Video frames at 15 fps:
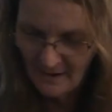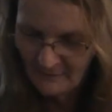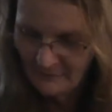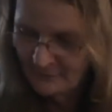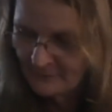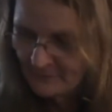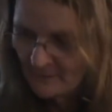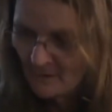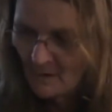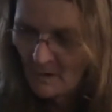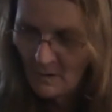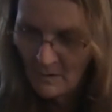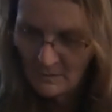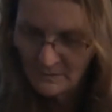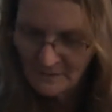
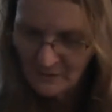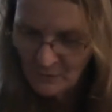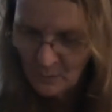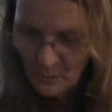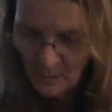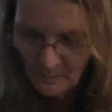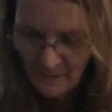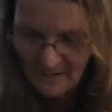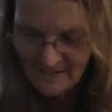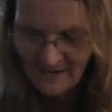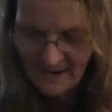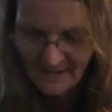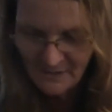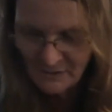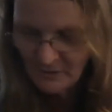fall decor. My
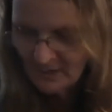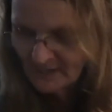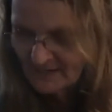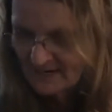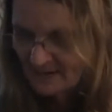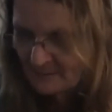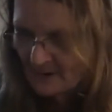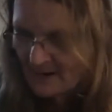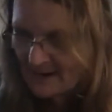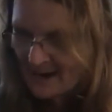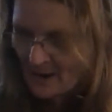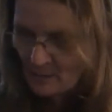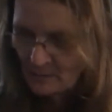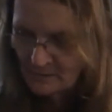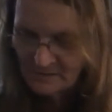cat's trying to get my
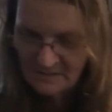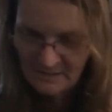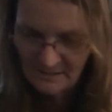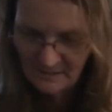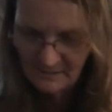owls.